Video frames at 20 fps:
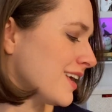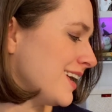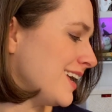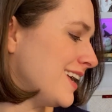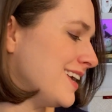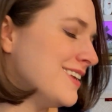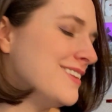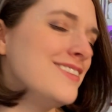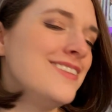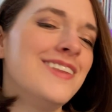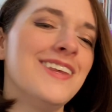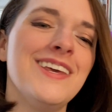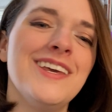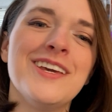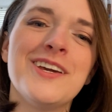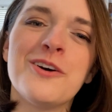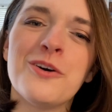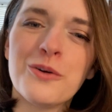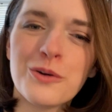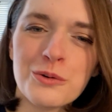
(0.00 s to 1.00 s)
In the
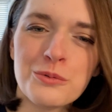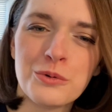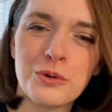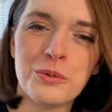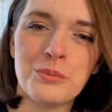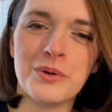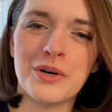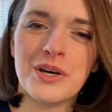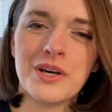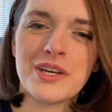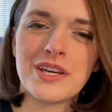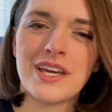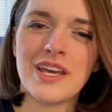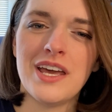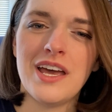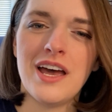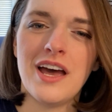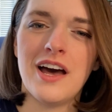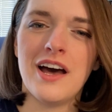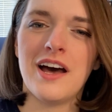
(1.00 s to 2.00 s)
Core Rulebook,
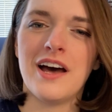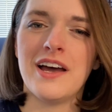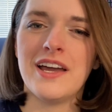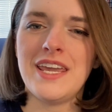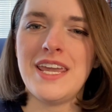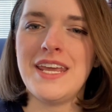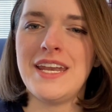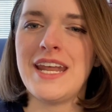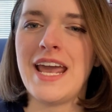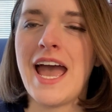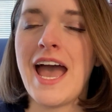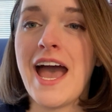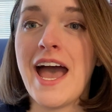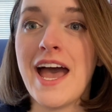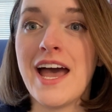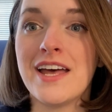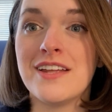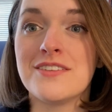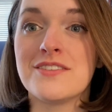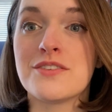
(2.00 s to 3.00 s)
it
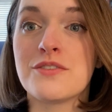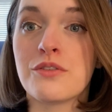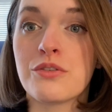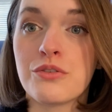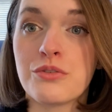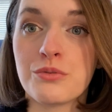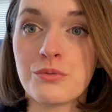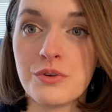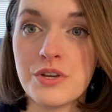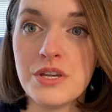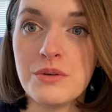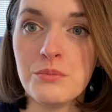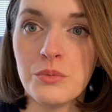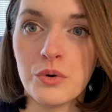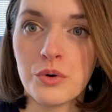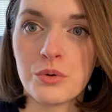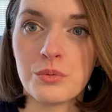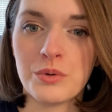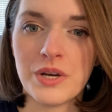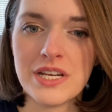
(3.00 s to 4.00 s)
adds 3
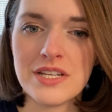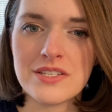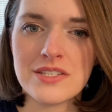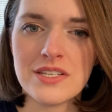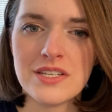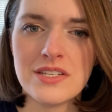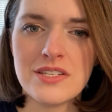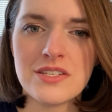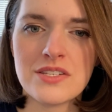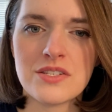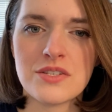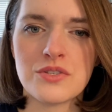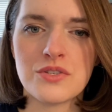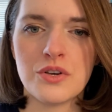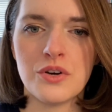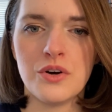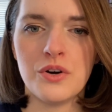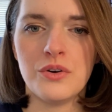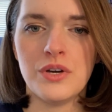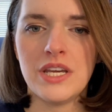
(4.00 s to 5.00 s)
more races,
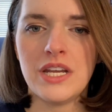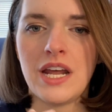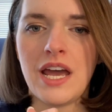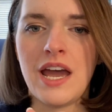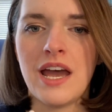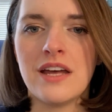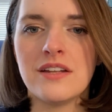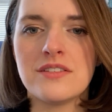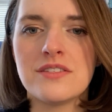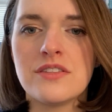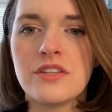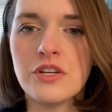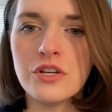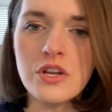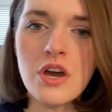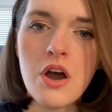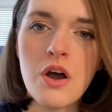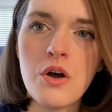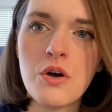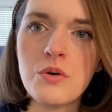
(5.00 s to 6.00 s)
so it adds the
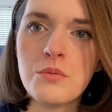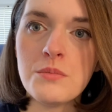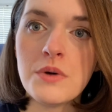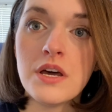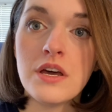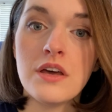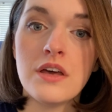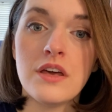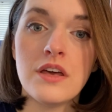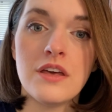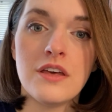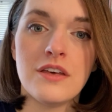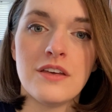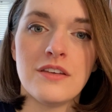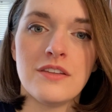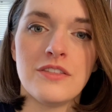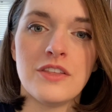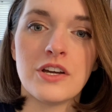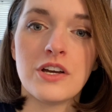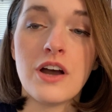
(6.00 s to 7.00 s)
gnome,
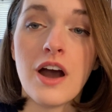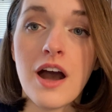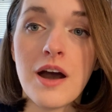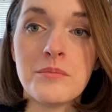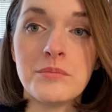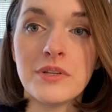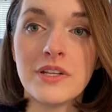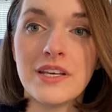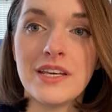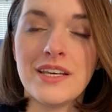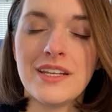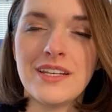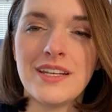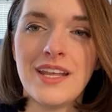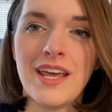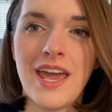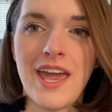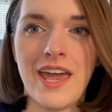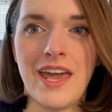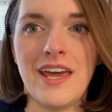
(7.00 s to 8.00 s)
the
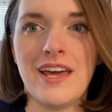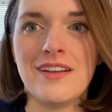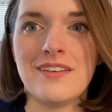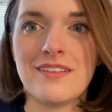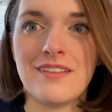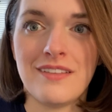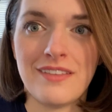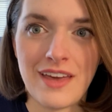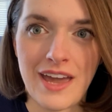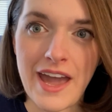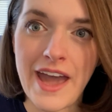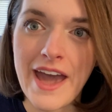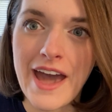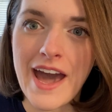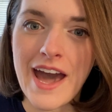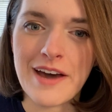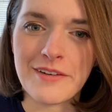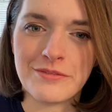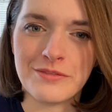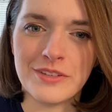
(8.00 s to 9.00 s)
goblin, and the
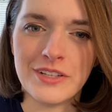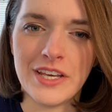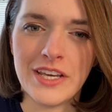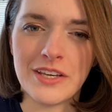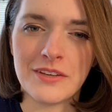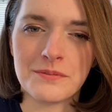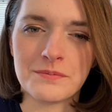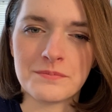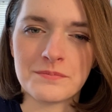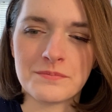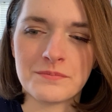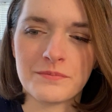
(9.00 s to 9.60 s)
halfling.